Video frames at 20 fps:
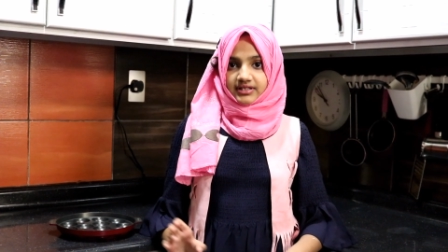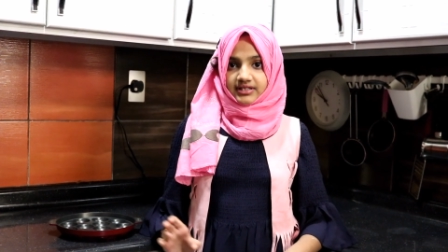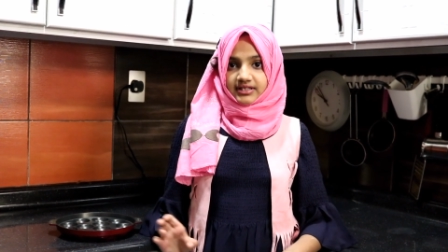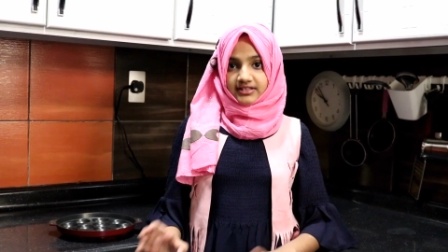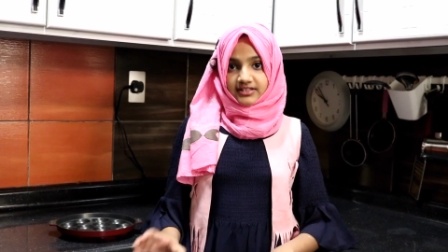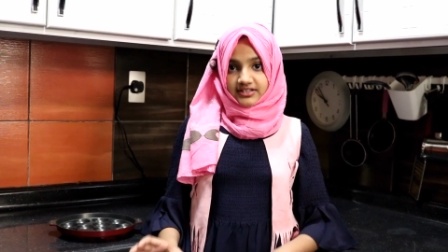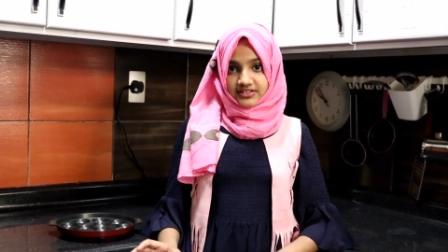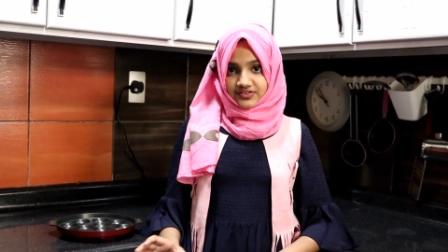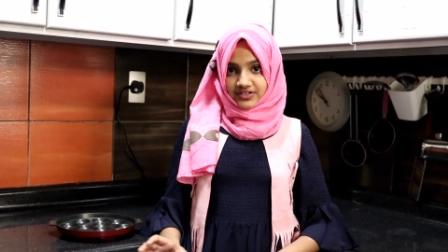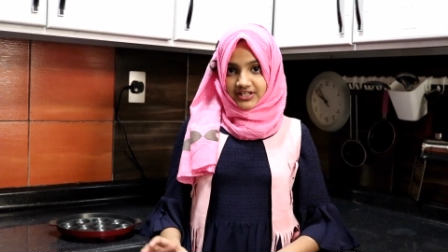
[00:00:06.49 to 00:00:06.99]

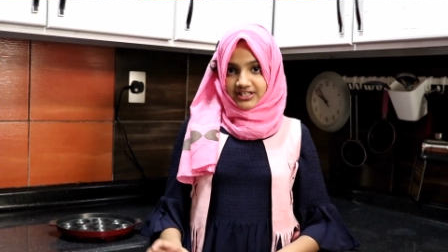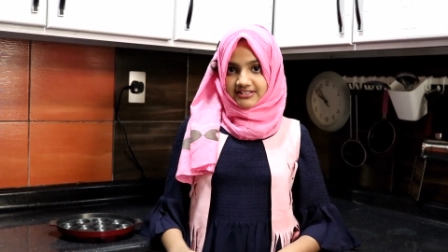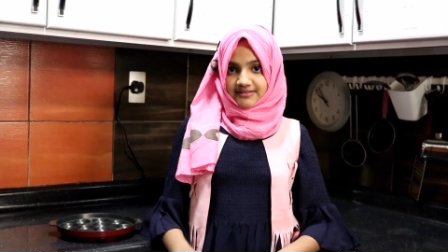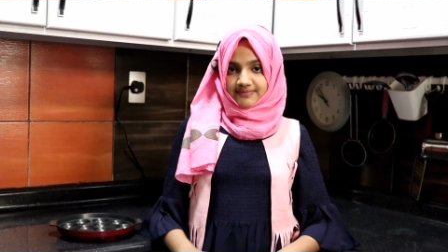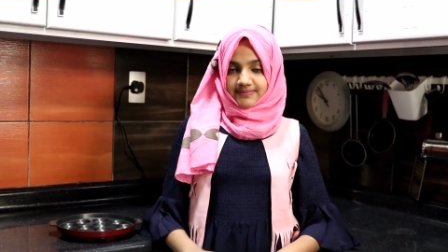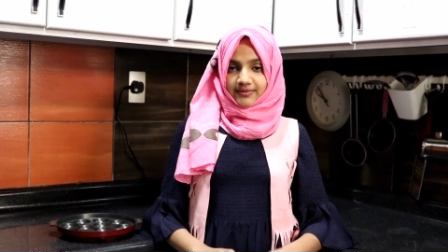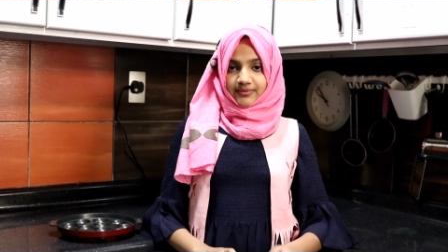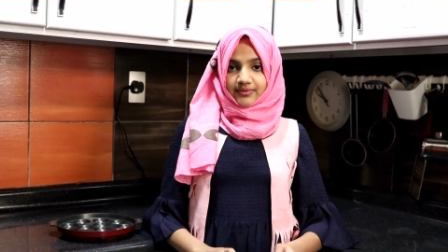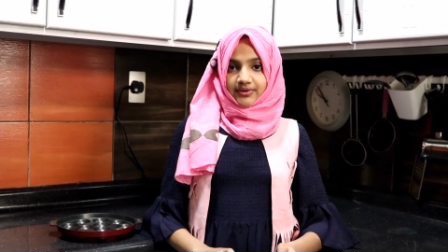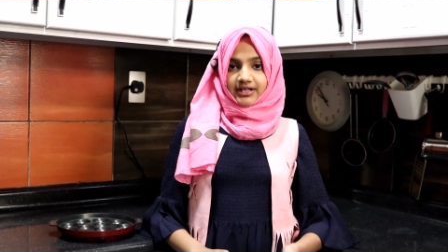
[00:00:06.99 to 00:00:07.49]
In this
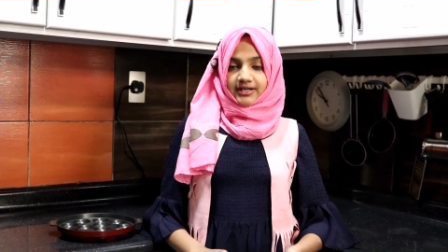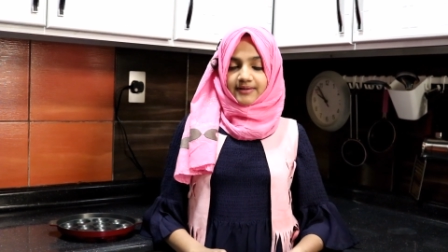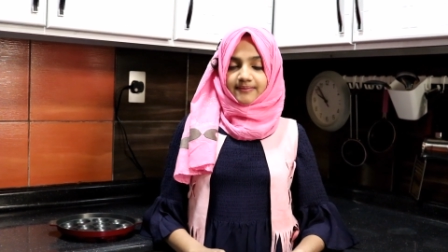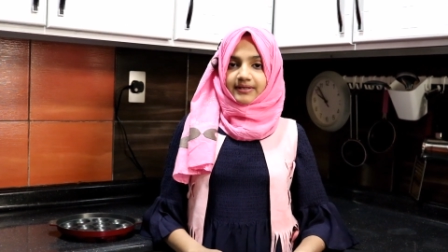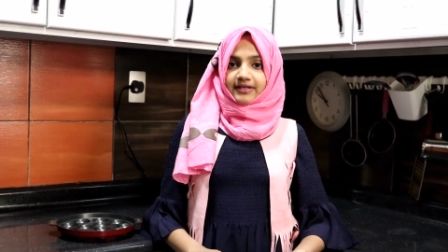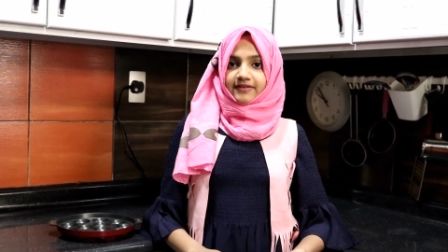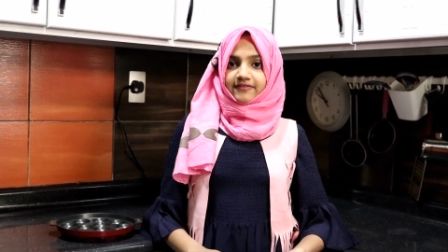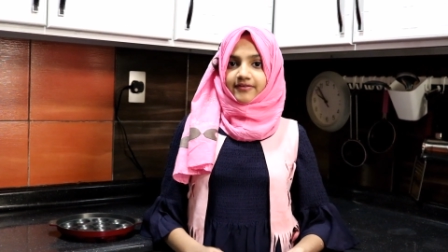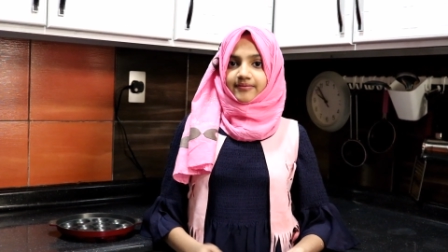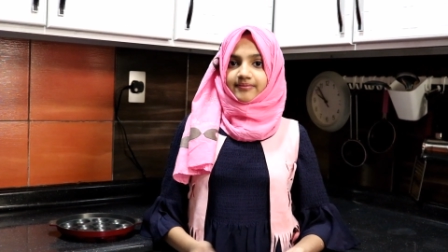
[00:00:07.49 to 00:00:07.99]
recipe, what I
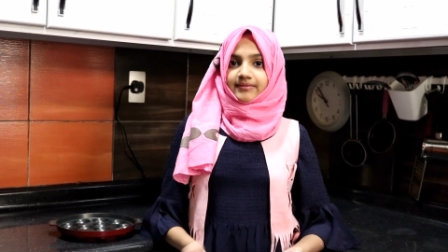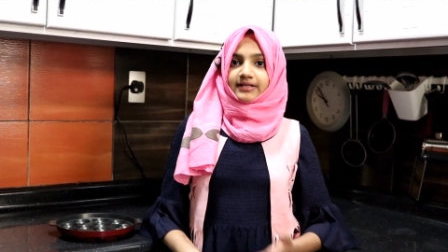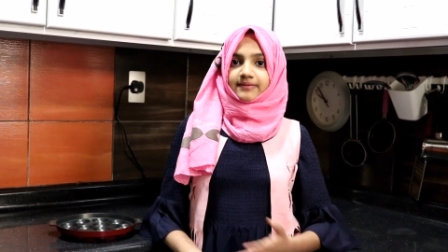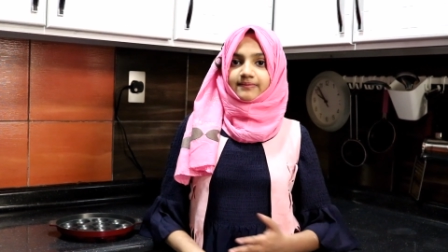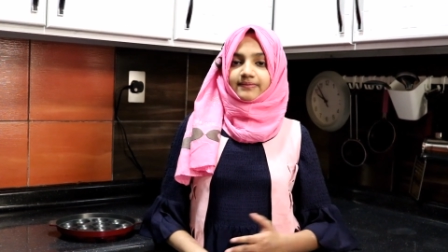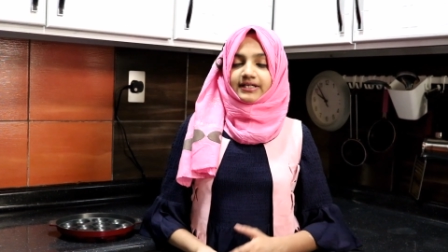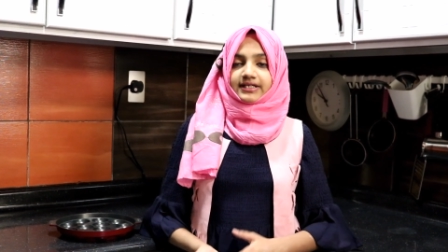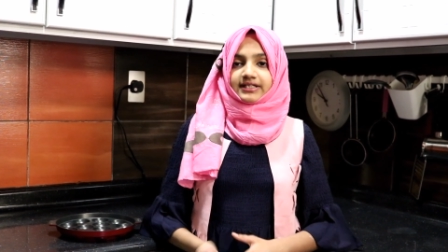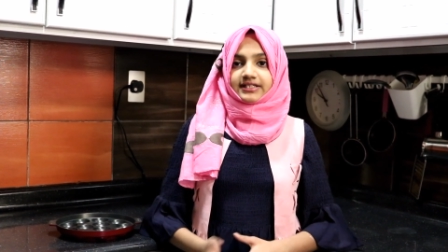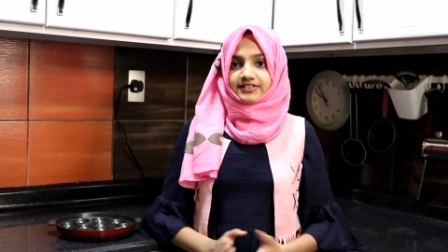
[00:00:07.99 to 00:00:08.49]
mean from
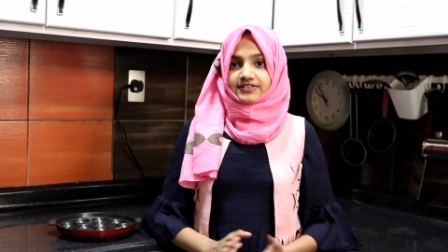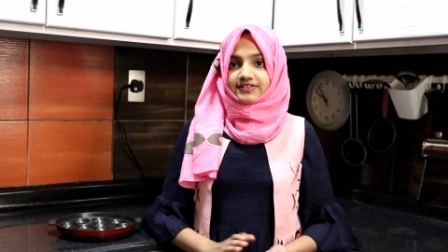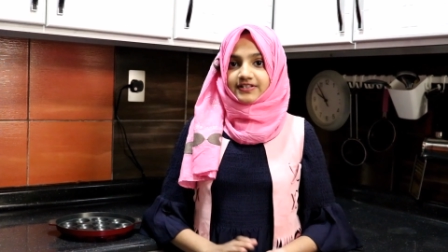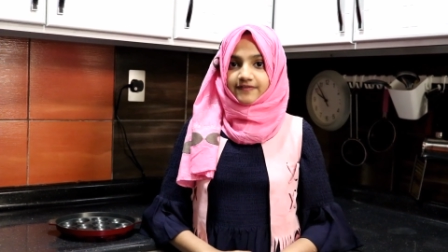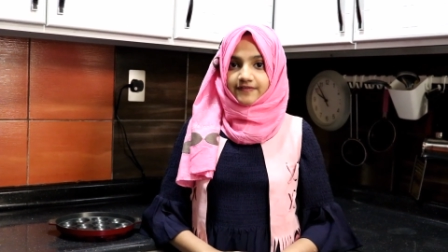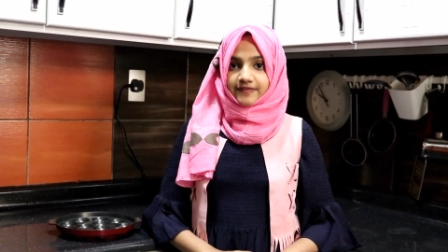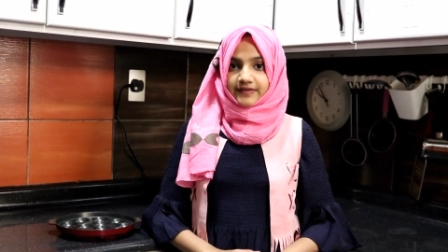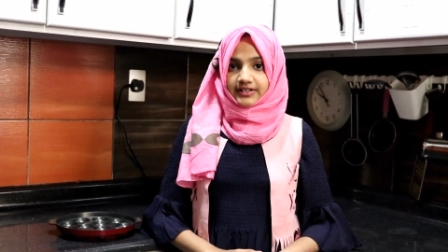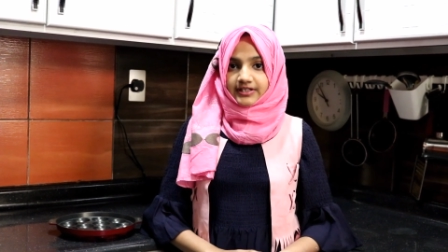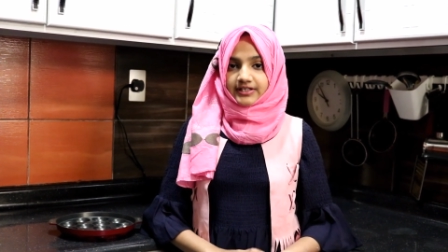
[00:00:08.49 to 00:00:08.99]
milk bun is
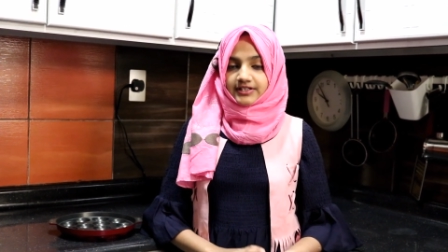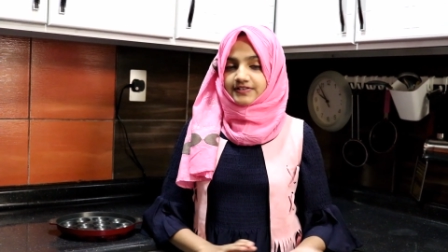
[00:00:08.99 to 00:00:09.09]
different.